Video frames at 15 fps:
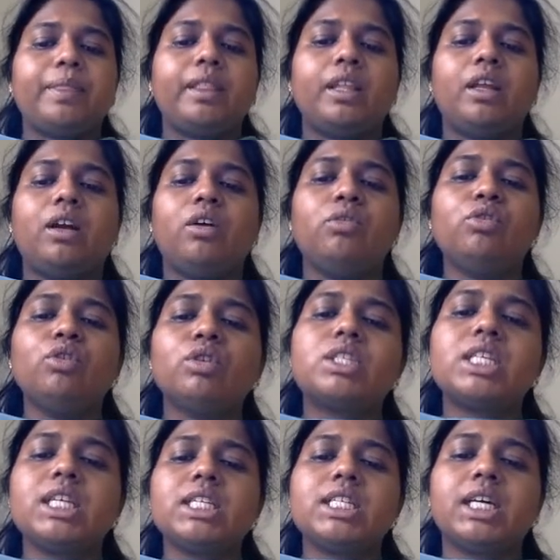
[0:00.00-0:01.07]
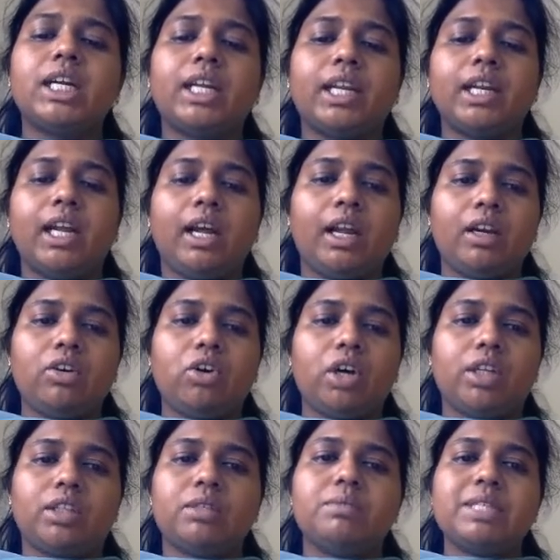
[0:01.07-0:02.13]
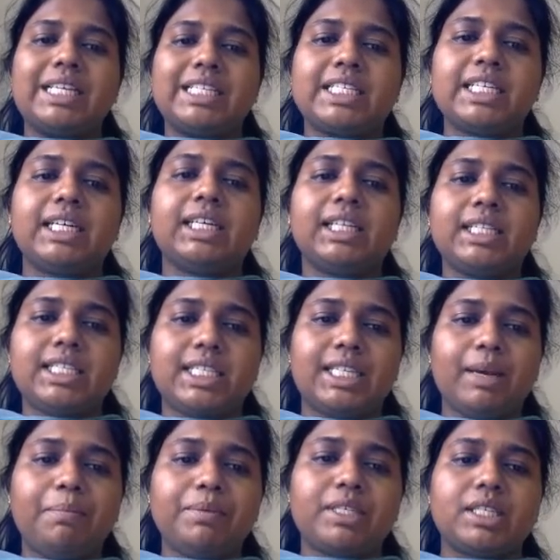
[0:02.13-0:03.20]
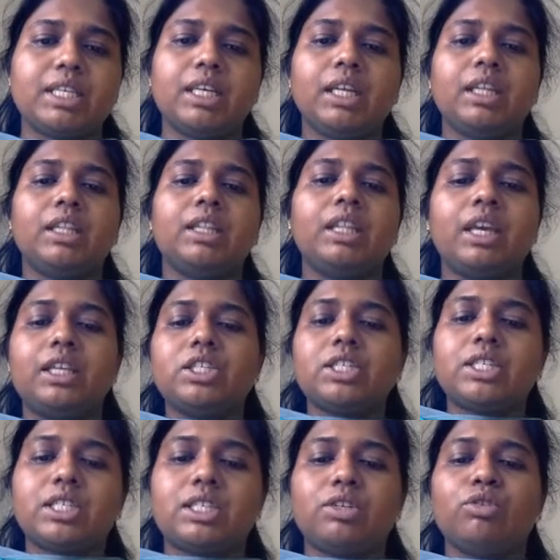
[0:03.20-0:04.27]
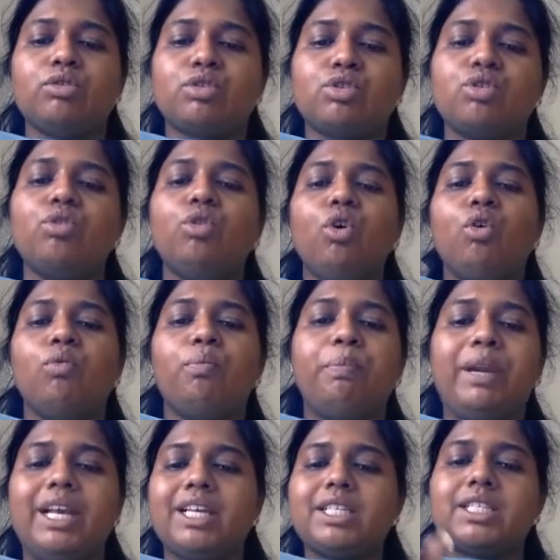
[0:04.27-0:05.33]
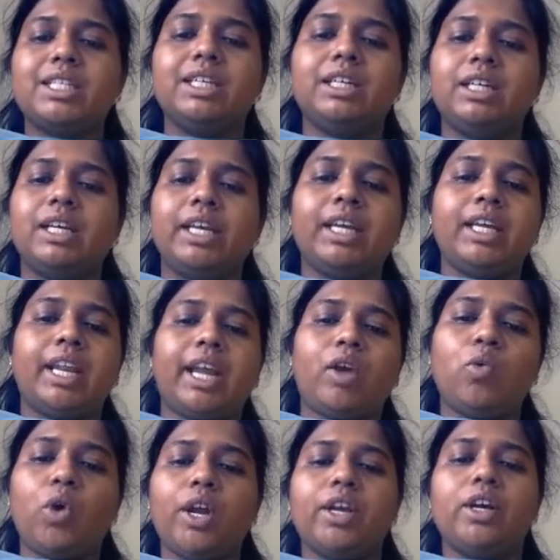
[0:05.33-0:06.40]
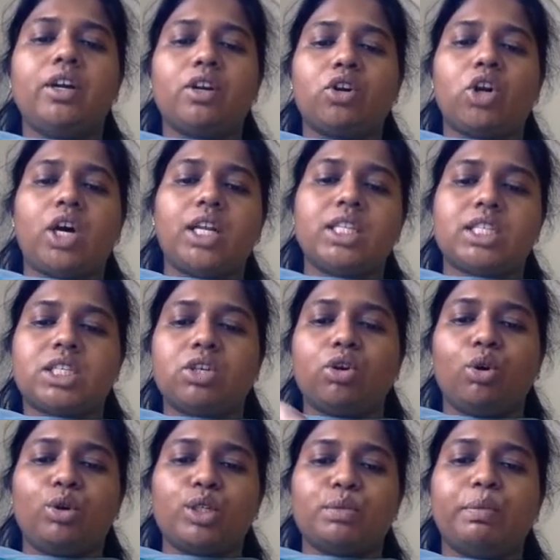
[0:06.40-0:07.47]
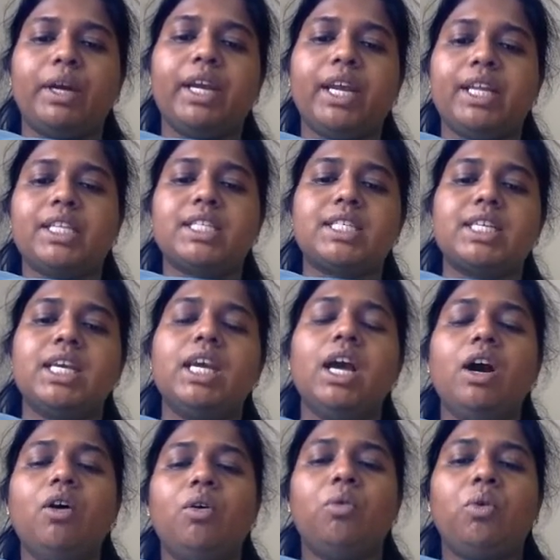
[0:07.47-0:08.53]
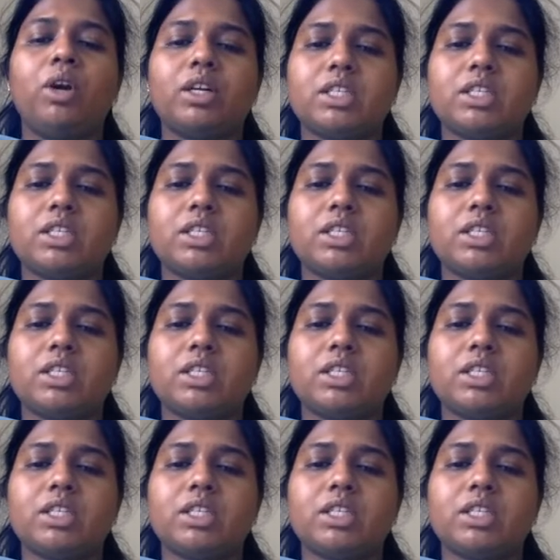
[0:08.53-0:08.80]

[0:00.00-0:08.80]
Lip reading: Now, using certain algorithms and certain steps, they just used to place the required rods close by and see what is